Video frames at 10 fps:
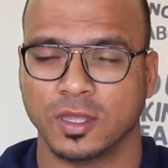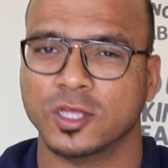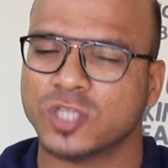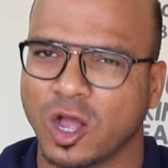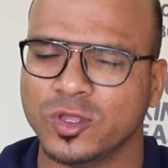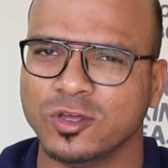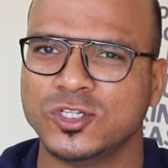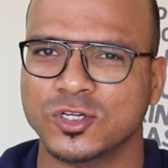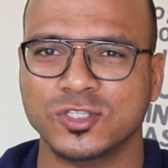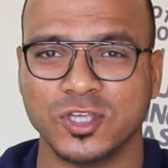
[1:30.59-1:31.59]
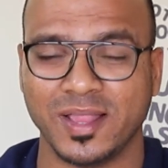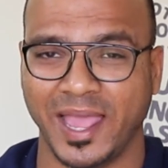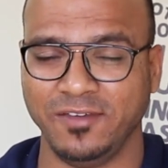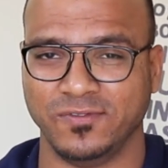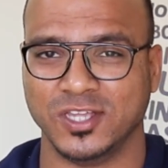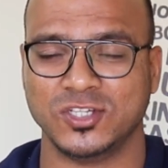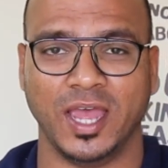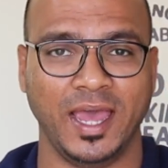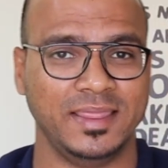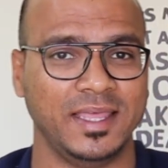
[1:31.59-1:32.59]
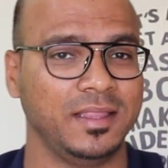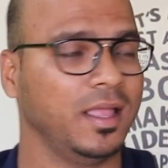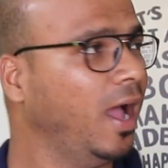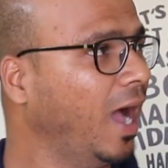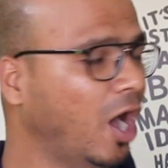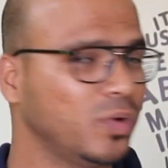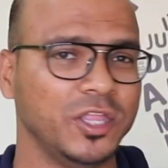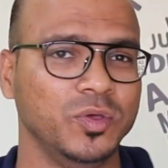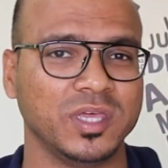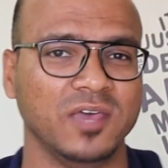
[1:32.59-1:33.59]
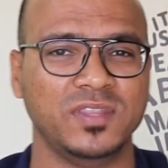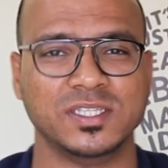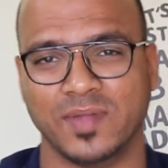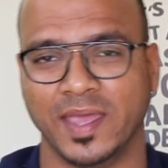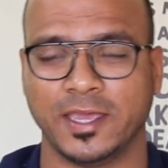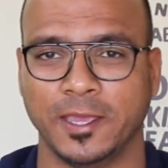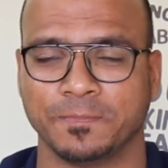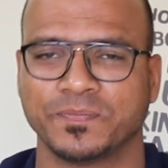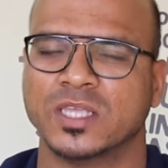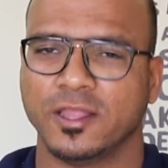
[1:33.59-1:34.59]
So how do you choose your language and then how can you give this ranking?